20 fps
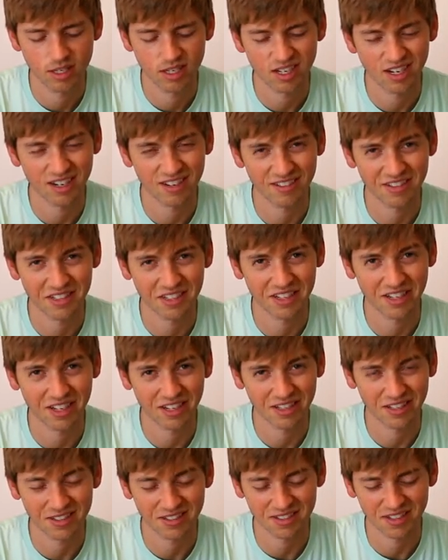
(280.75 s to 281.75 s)
I really
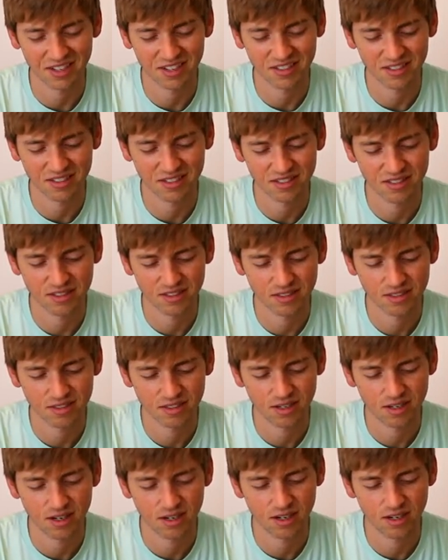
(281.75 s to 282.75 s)
like this lens.
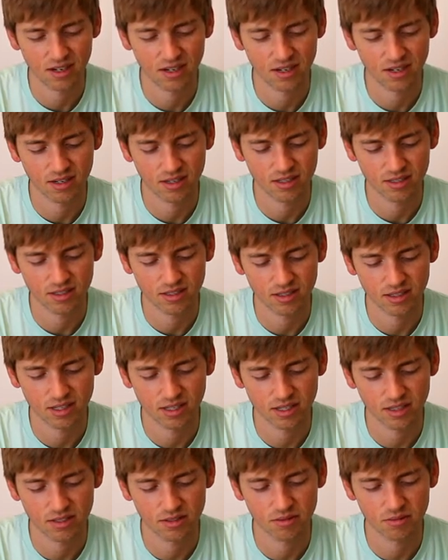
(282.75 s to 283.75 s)

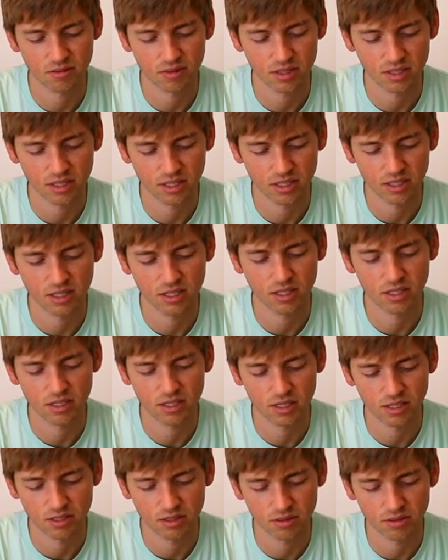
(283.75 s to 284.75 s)
It's
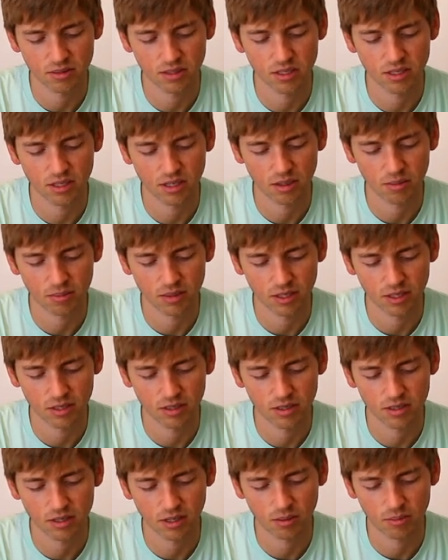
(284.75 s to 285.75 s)
really done me
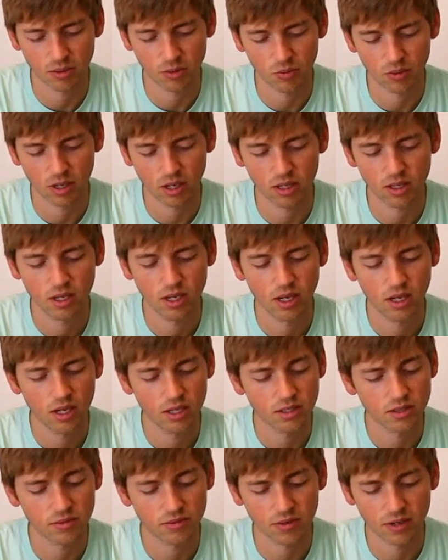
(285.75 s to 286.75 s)
well.
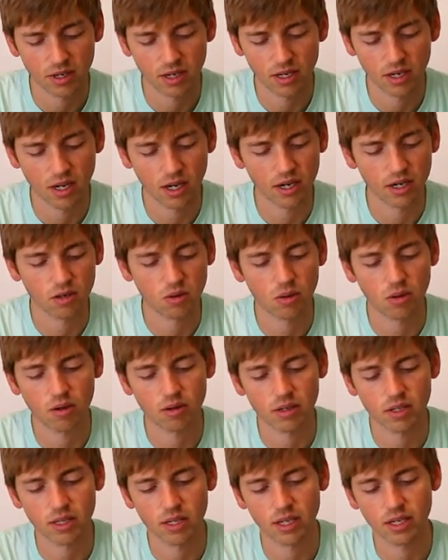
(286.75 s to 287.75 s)
It's a very high
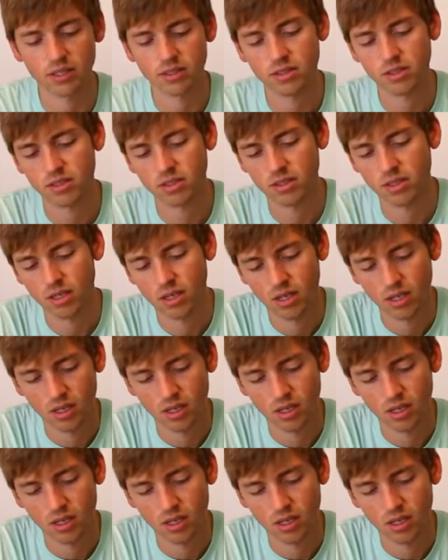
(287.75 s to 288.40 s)
quality lens.